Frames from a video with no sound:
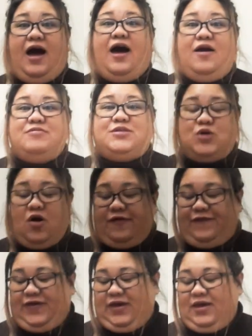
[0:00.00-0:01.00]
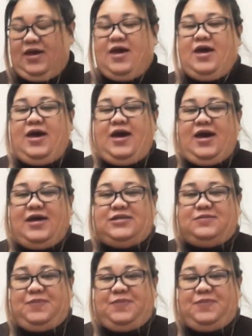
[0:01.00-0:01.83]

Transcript: I was coughing. It's